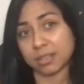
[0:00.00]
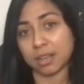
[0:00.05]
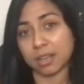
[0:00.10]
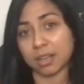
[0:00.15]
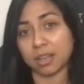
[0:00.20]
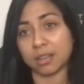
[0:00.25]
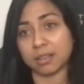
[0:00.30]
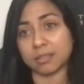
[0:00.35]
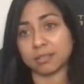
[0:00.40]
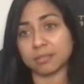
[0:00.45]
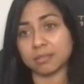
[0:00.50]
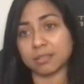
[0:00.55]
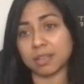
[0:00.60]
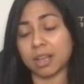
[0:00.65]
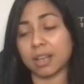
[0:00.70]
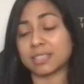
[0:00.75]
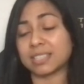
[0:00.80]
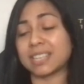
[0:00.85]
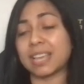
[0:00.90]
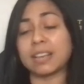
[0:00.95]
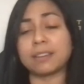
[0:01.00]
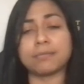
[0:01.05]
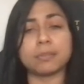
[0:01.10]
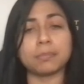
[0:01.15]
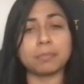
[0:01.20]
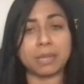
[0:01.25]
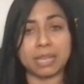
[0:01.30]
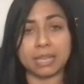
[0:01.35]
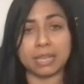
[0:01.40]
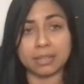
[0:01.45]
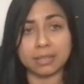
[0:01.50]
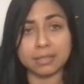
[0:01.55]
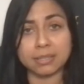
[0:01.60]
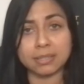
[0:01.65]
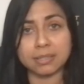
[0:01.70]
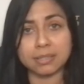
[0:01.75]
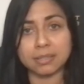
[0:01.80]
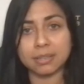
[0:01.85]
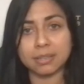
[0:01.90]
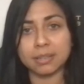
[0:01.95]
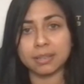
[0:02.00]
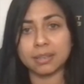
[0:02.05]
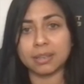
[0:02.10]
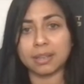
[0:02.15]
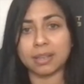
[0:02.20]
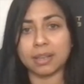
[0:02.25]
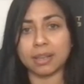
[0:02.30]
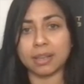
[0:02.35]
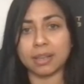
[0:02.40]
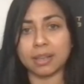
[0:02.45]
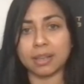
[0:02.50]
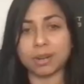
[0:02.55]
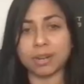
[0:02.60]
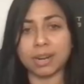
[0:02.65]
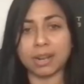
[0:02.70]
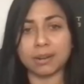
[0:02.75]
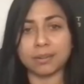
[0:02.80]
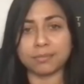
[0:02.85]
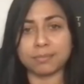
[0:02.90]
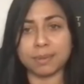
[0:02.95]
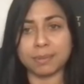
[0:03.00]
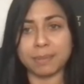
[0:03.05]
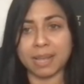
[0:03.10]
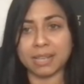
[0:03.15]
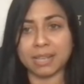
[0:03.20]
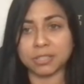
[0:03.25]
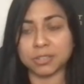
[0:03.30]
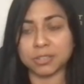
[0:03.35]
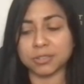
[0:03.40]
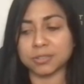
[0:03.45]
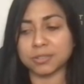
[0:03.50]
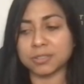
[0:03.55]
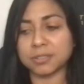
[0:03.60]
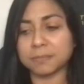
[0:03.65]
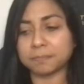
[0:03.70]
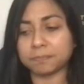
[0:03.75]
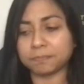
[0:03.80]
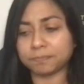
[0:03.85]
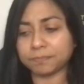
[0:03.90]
aside from gigs, right out of my master's.